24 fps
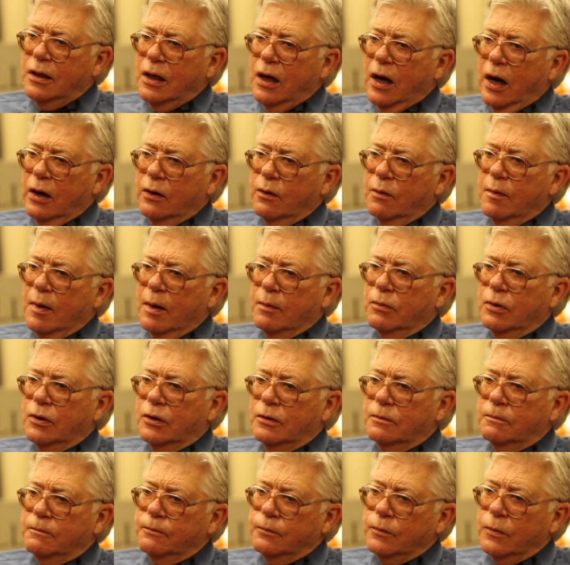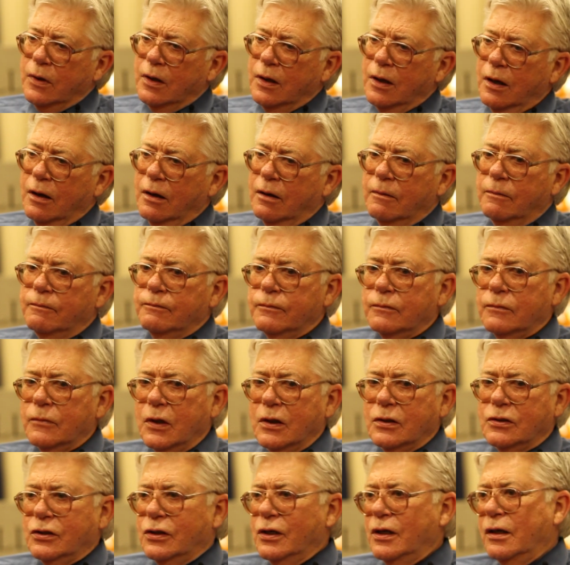I remember
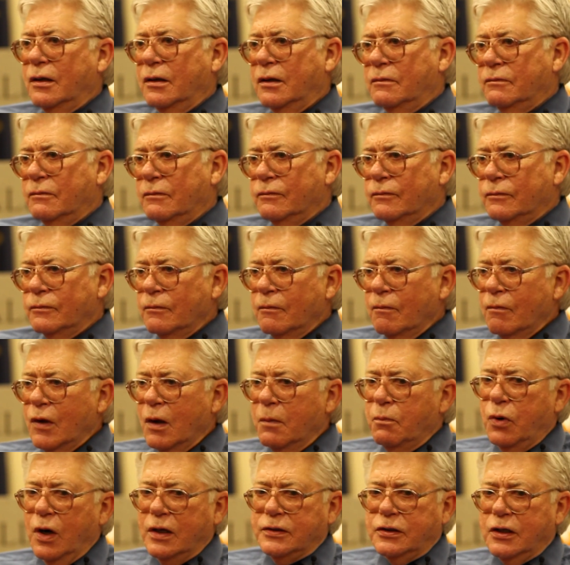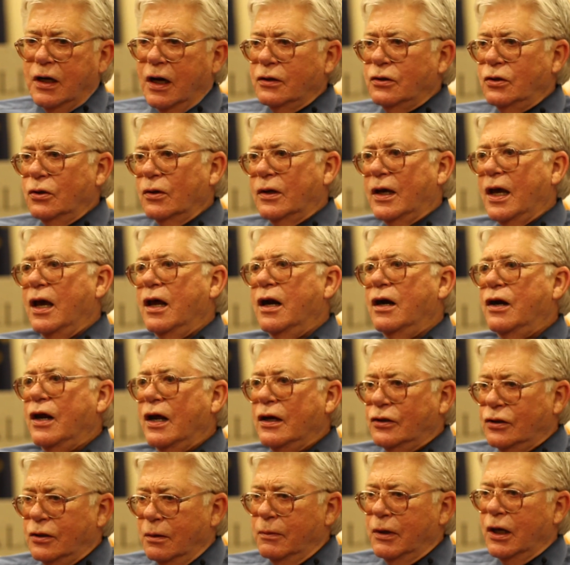seeing presidential
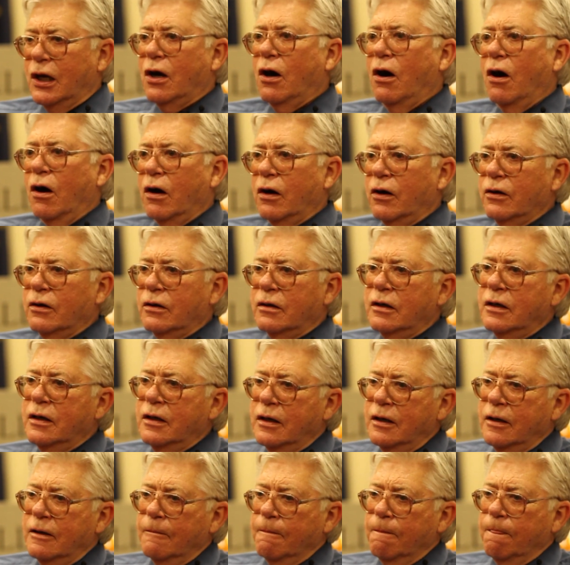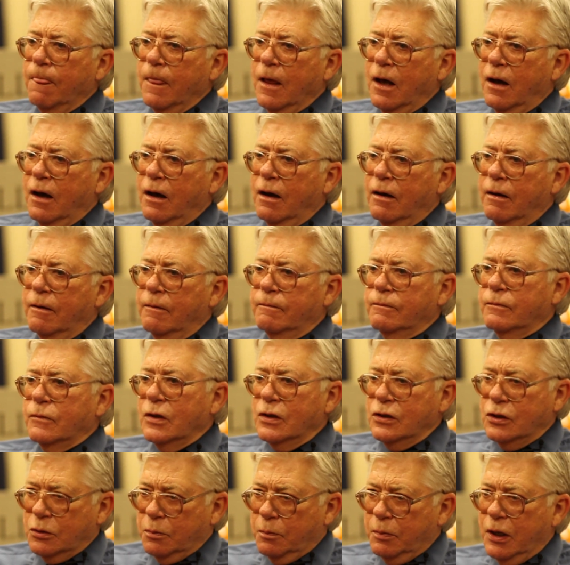candidate Jimmy Carter
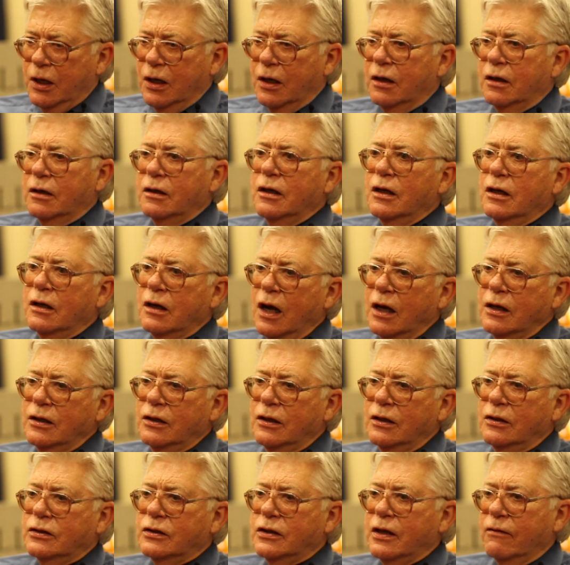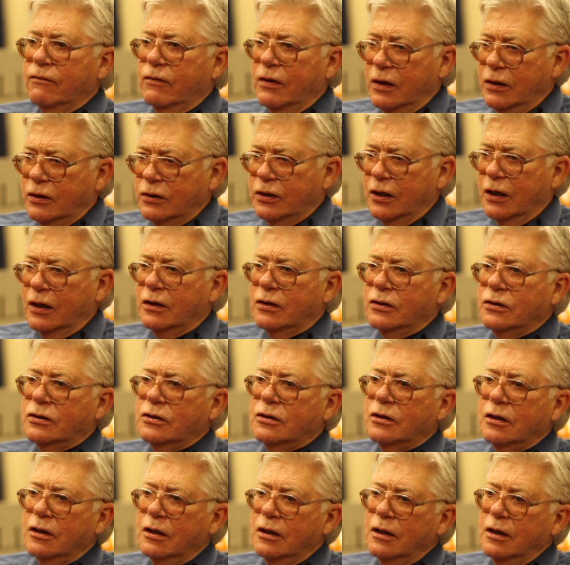speak in
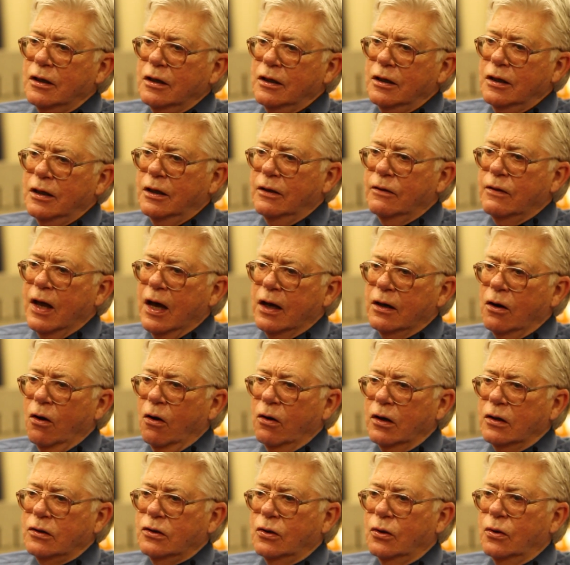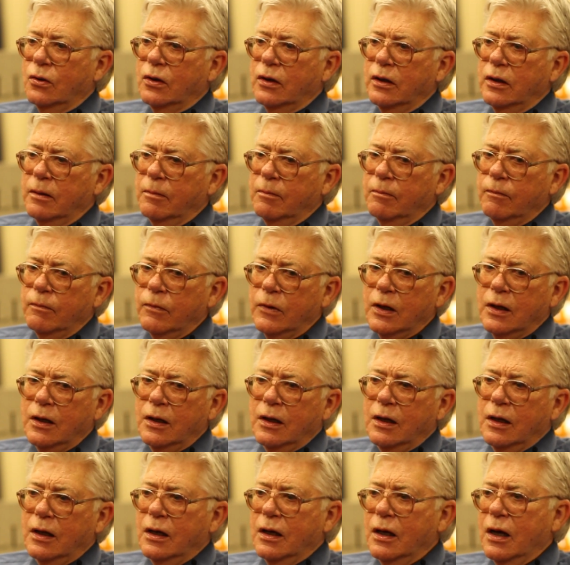1976 in that auditorium.
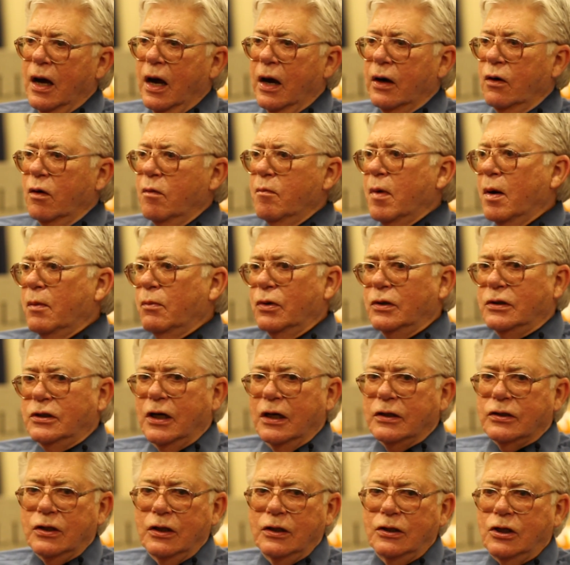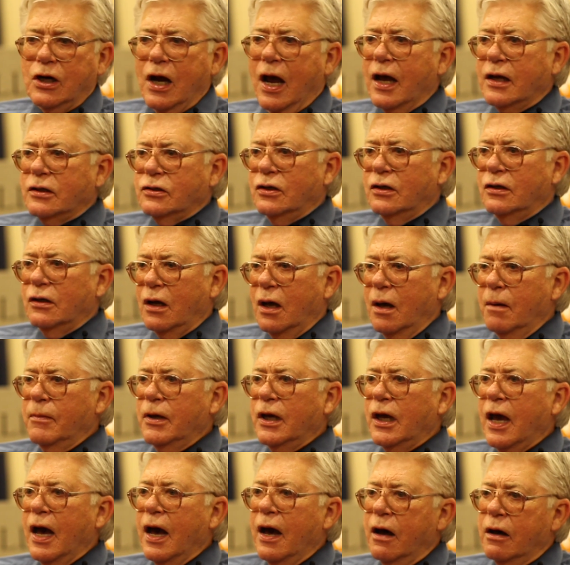I remember Jesse Jackson
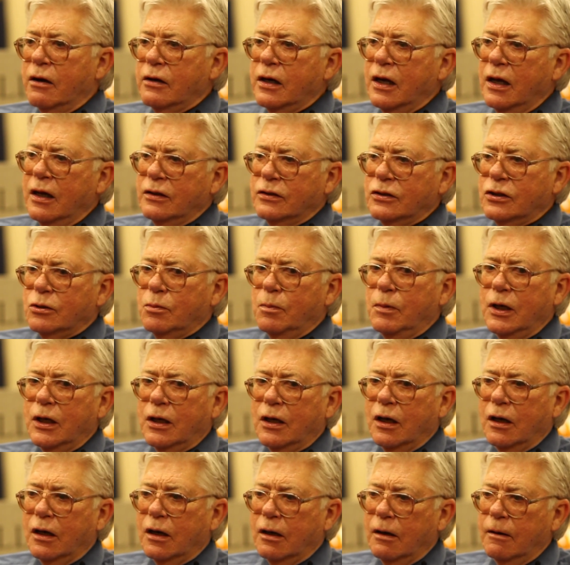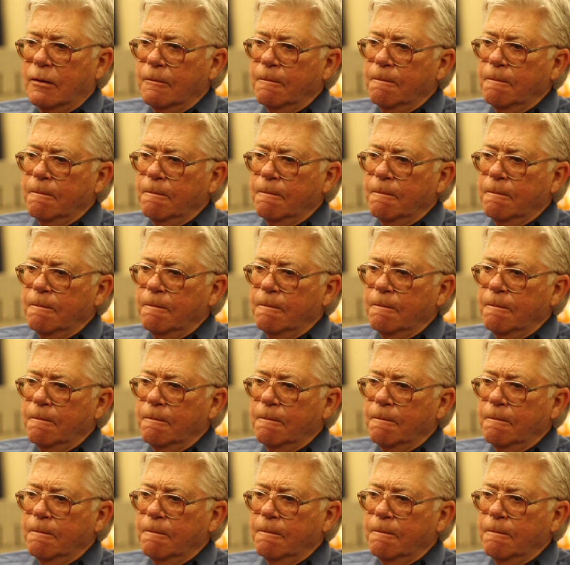coming out and speaking